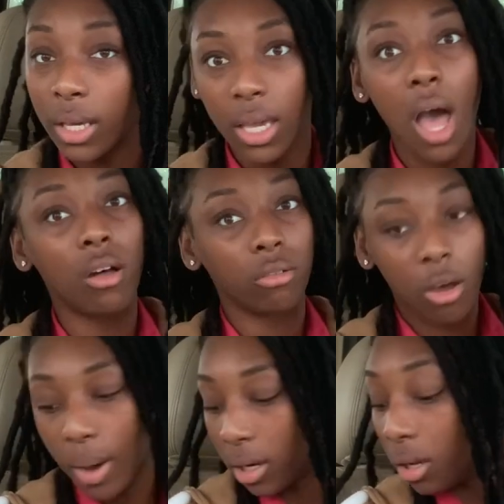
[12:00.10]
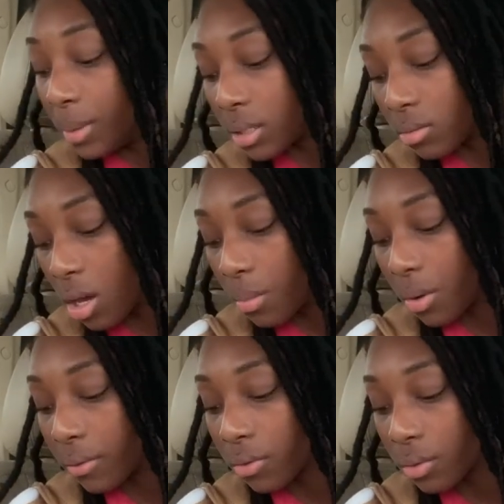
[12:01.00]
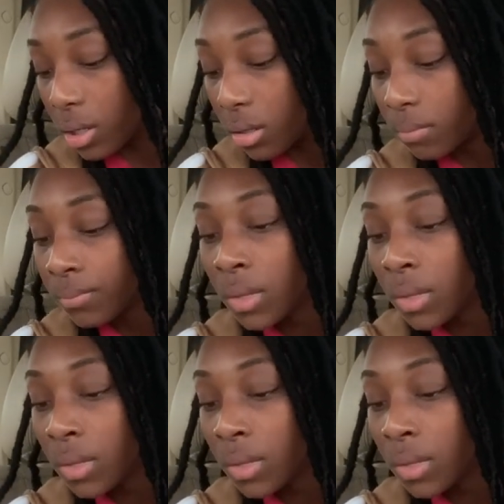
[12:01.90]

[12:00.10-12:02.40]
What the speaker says: And y'all know I love me some Youngboy, for real.